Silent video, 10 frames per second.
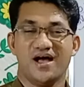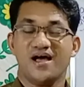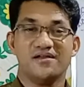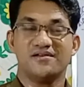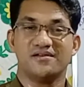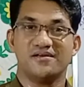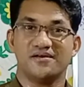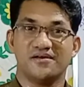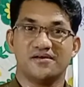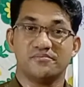And
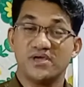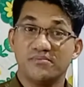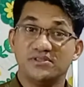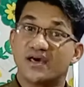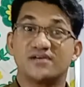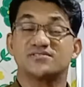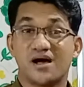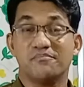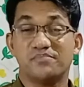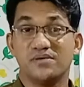maybe there are
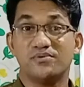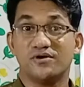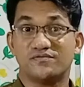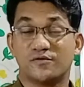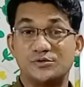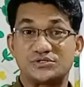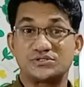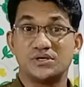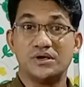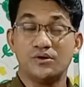some people, of
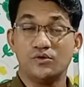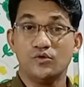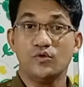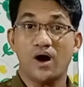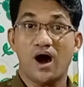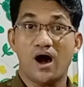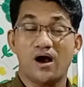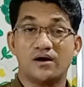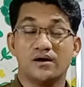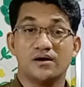course, who
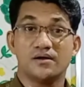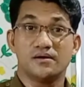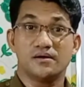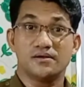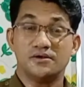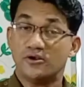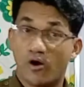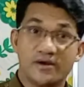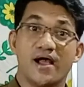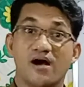are
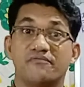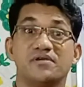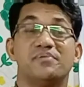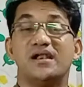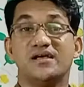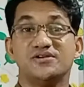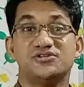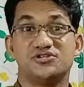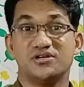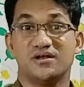not having
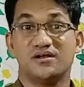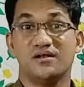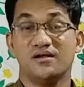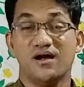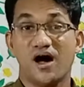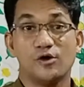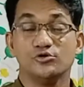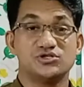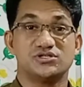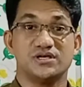palatial
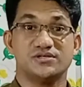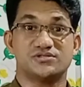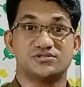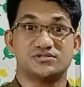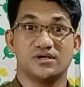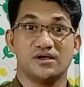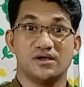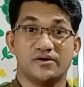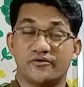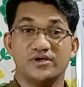houses,
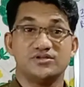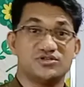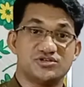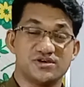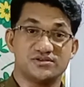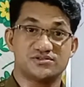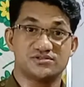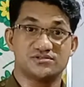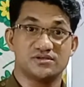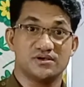
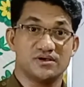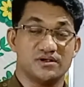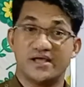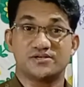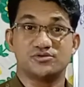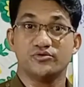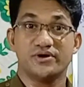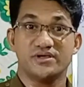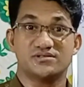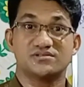riches,
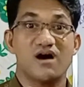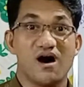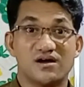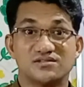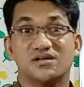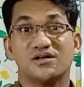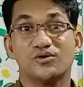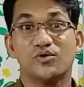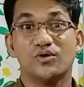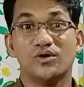luxurious cars and
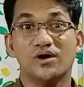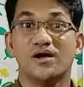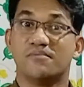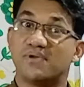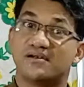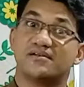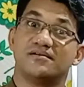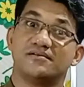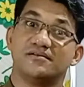all, but